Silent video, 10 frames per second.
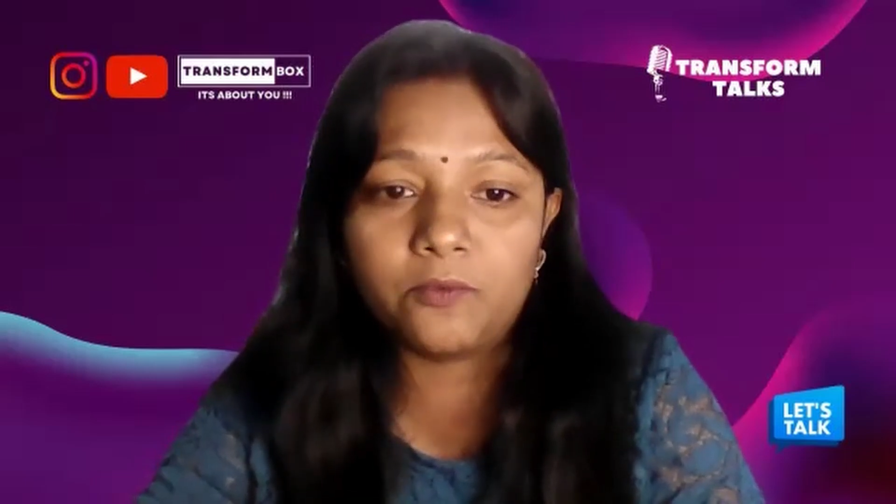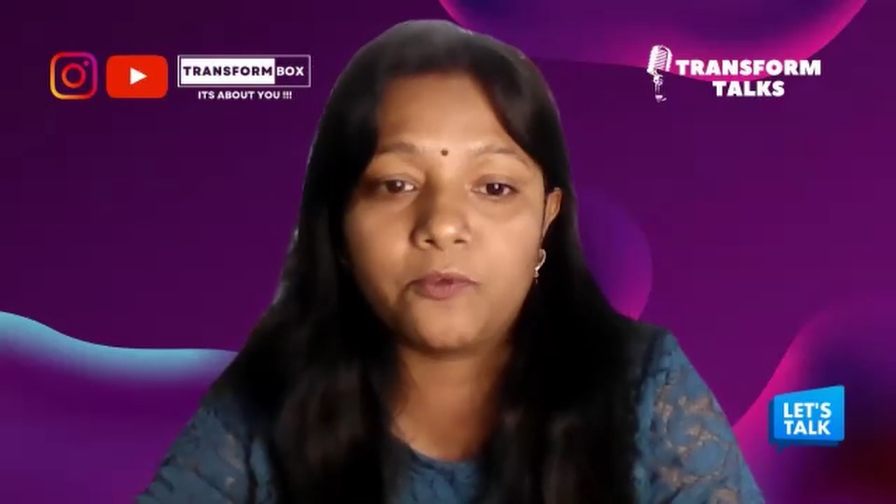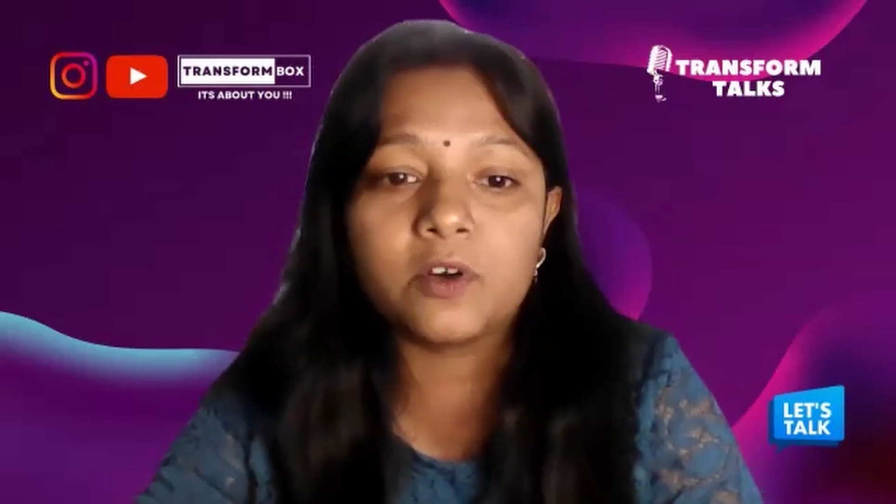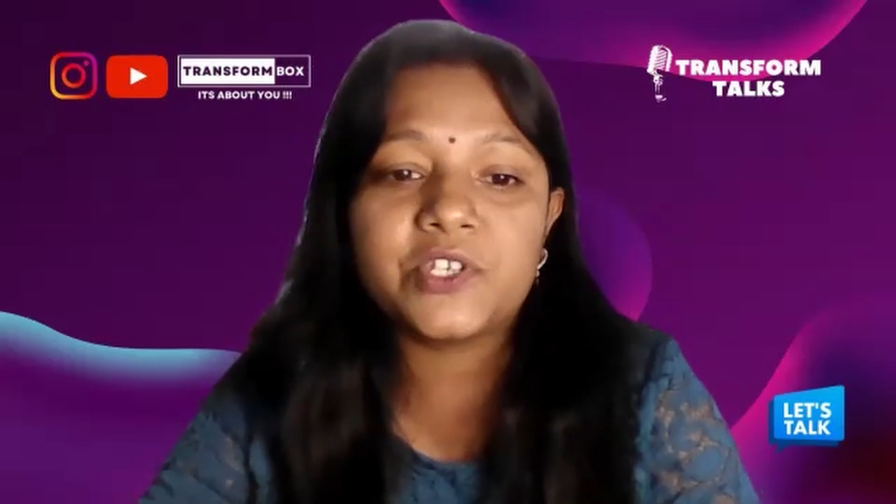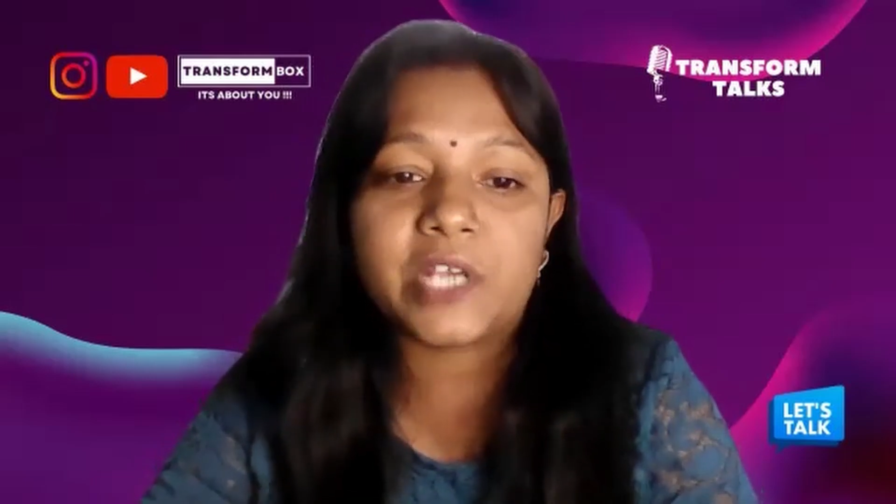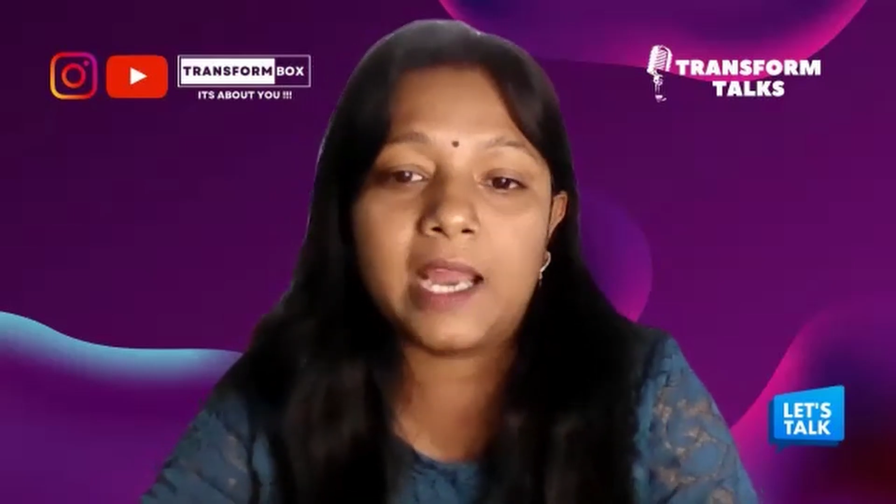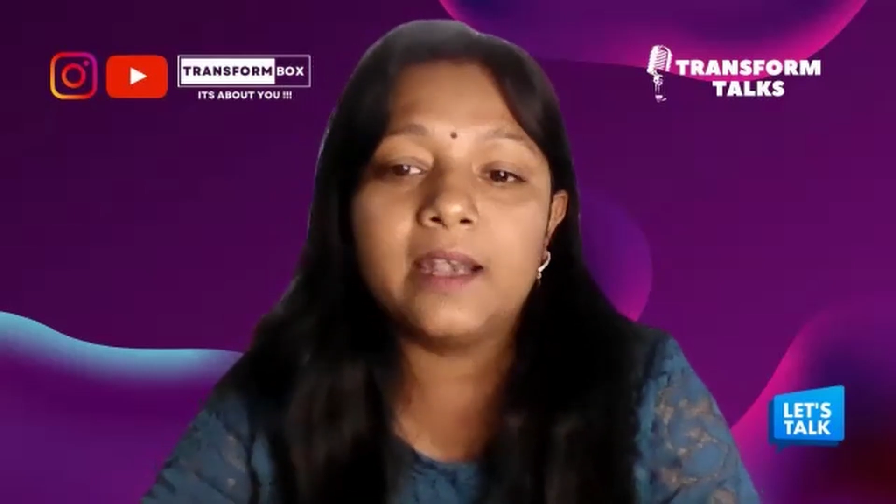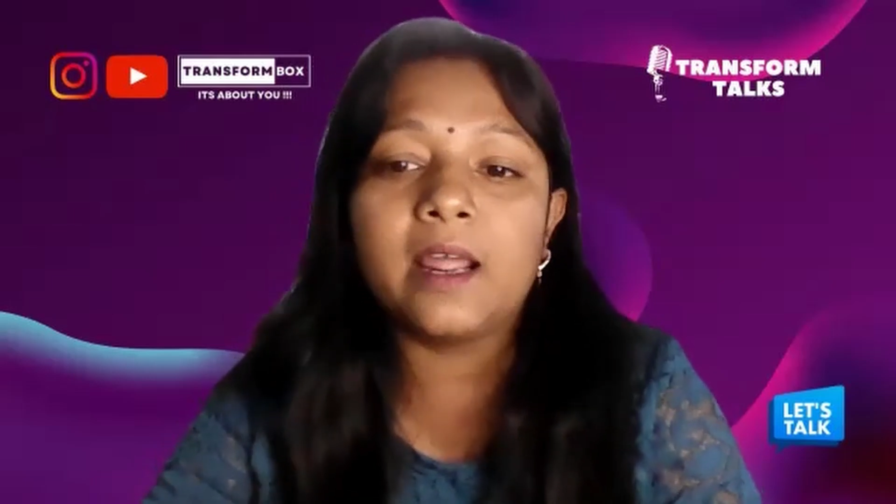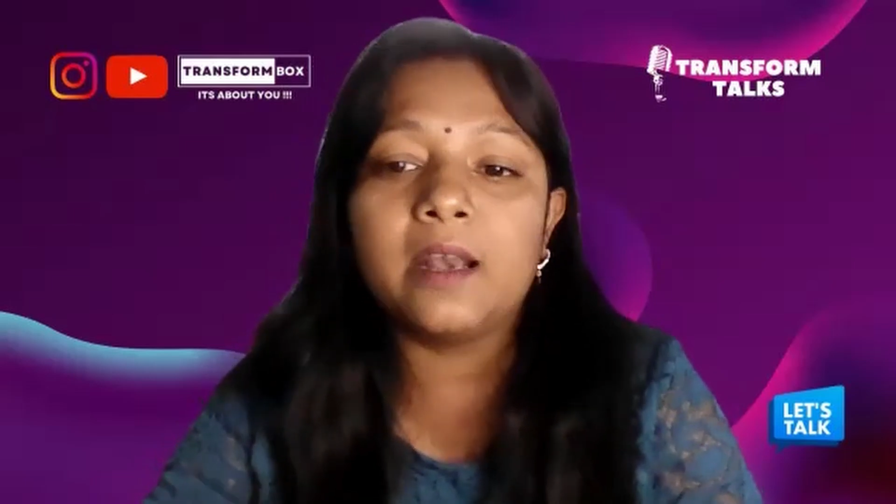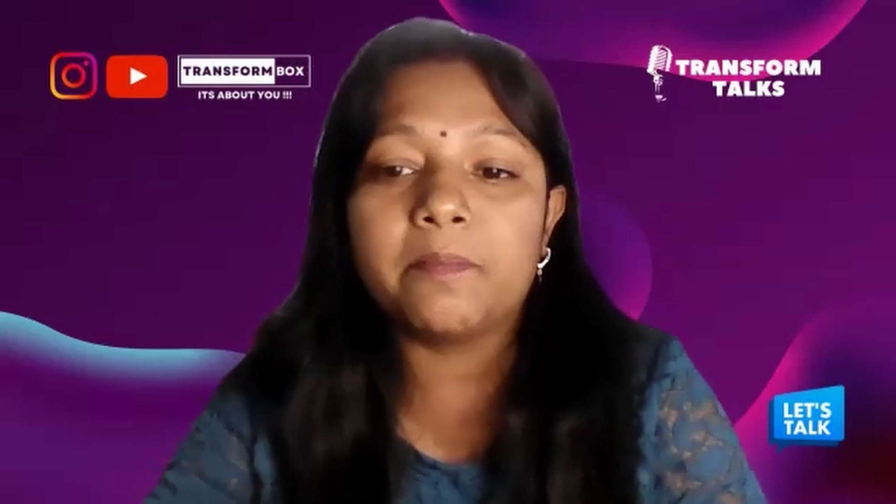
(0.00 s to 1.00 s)
for
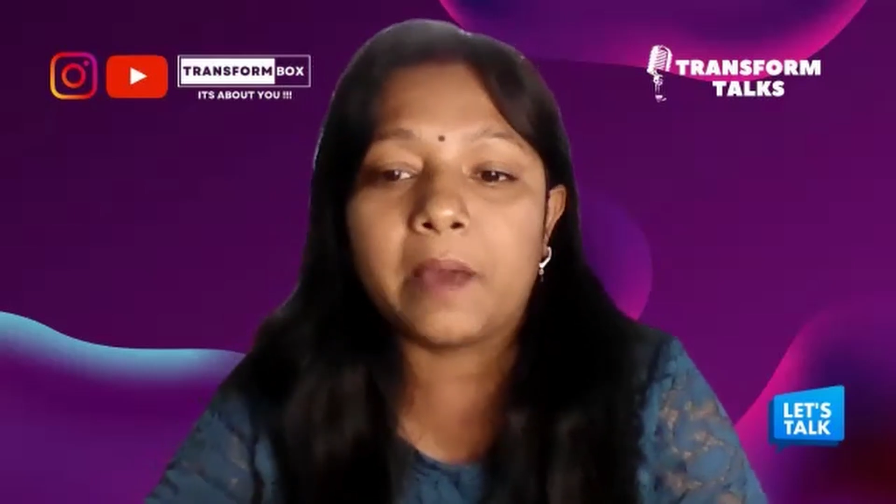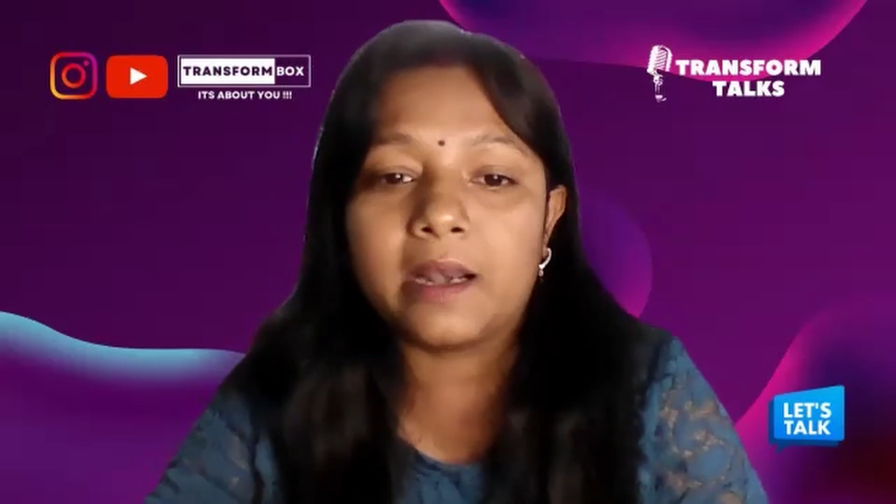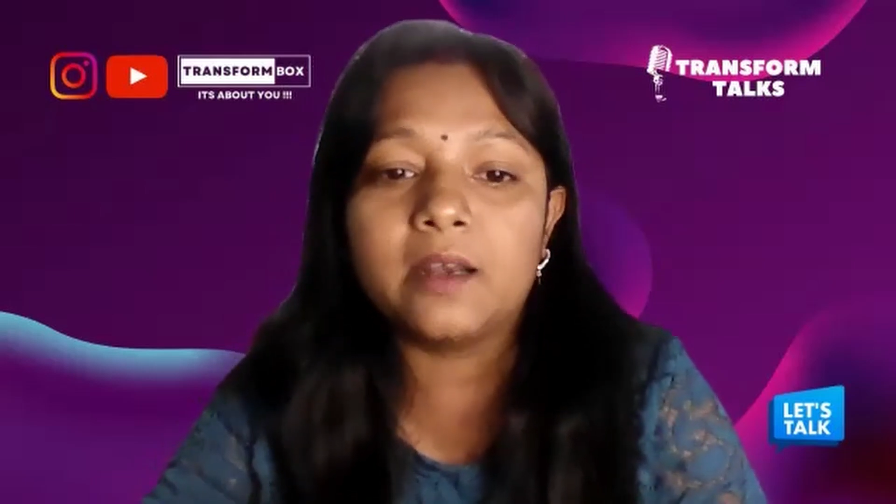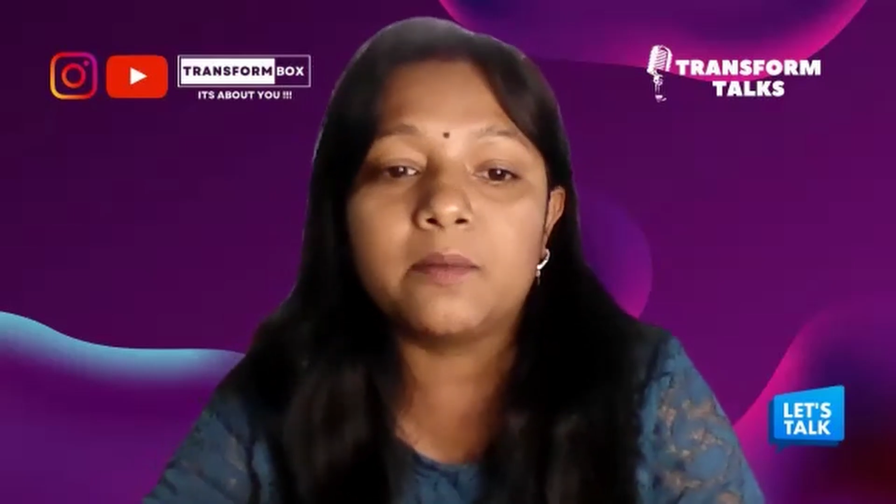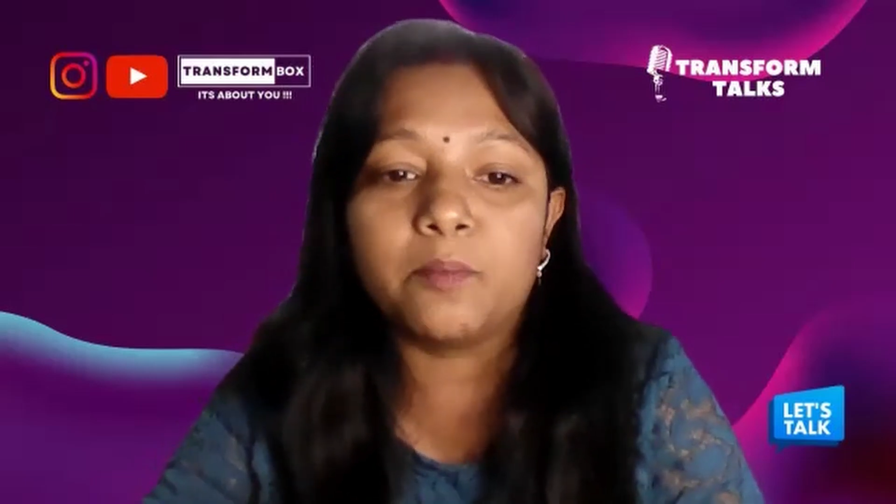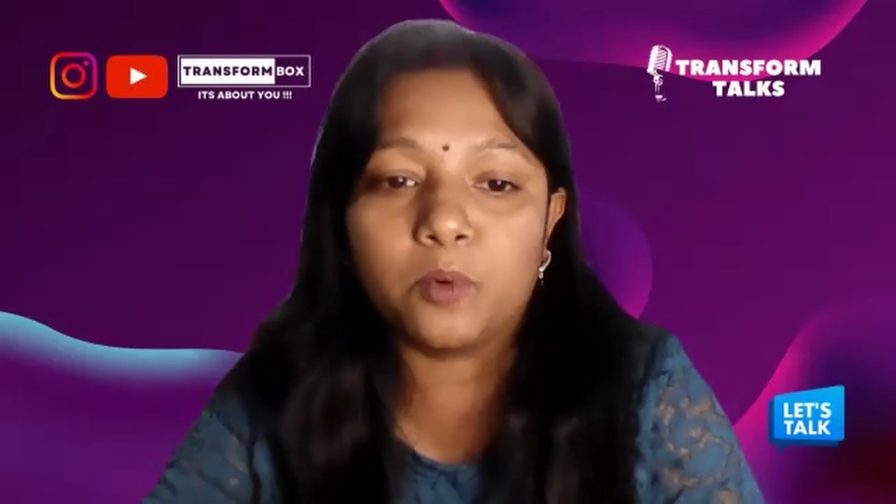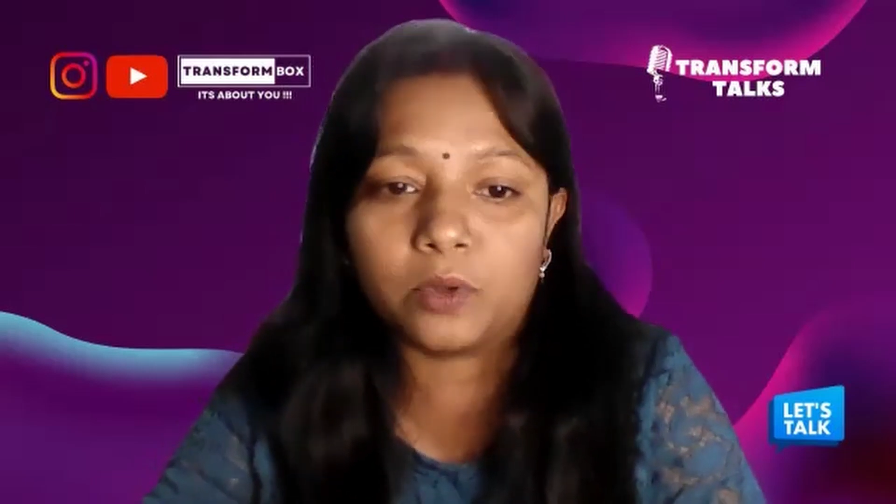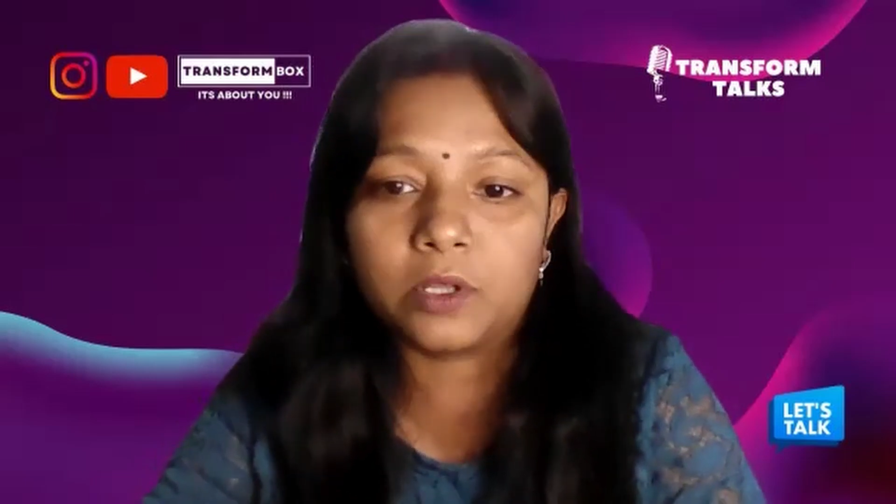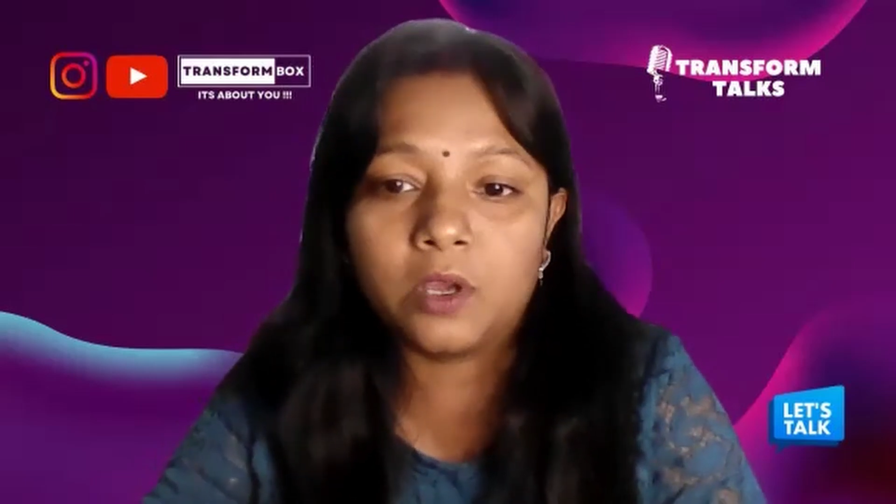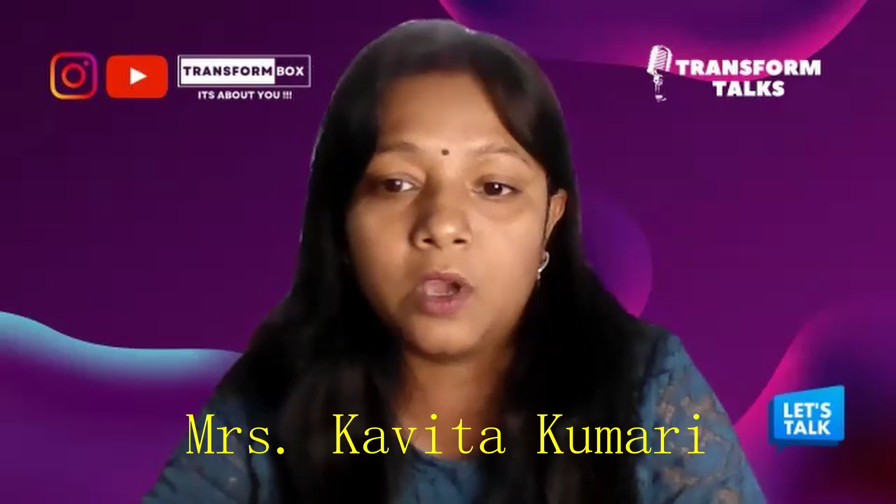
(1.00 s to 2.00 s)
child and parent both,